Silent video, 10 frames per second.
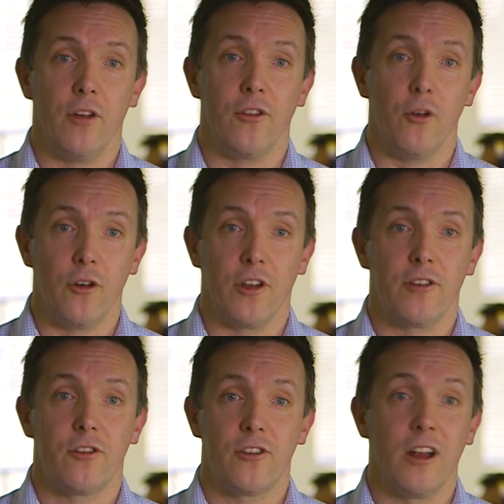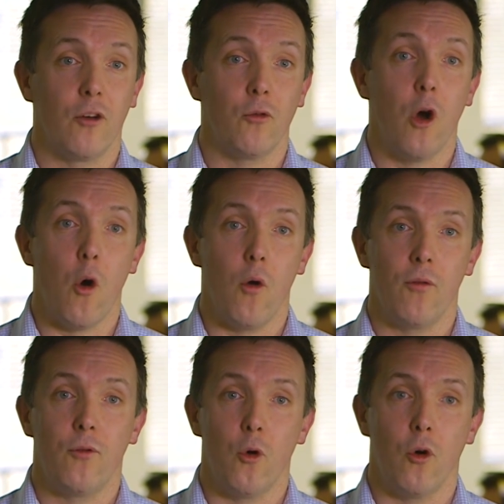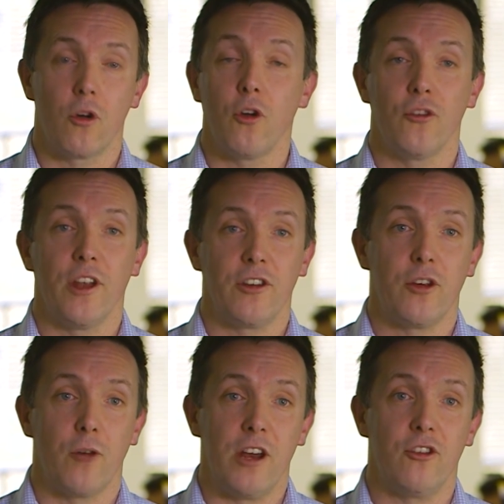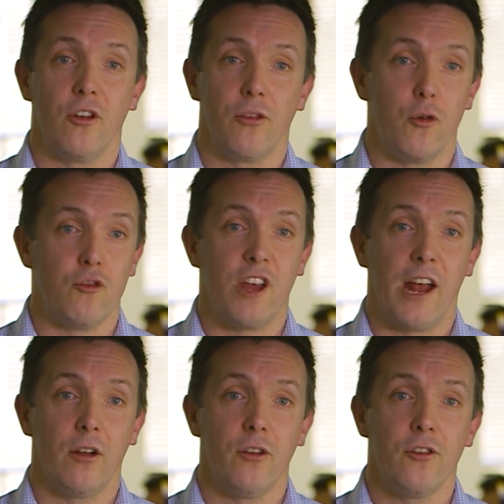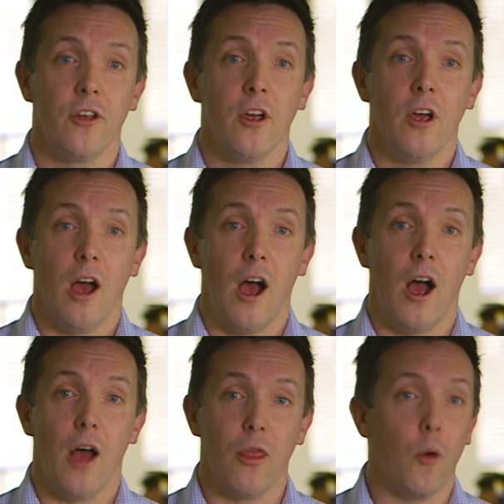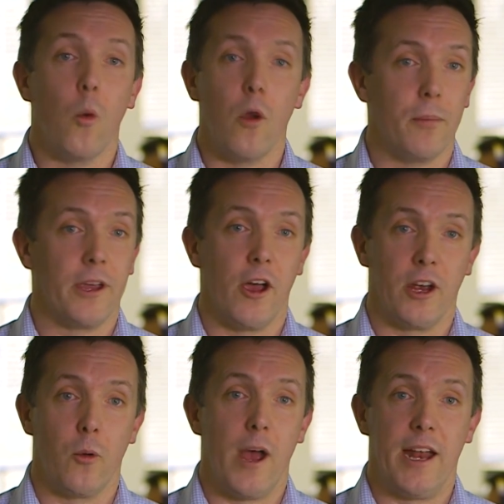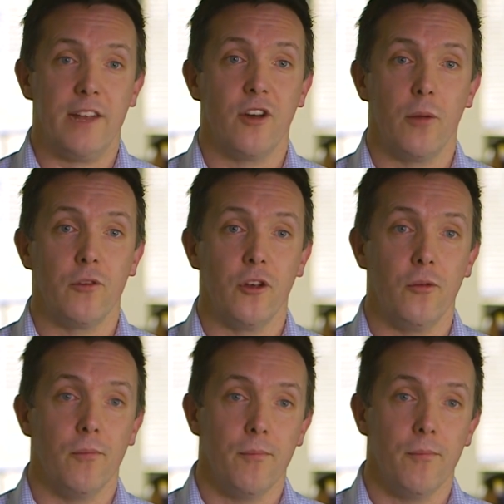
is there is a, still a role for content curation through channels uh, that won't be going away anytime soon.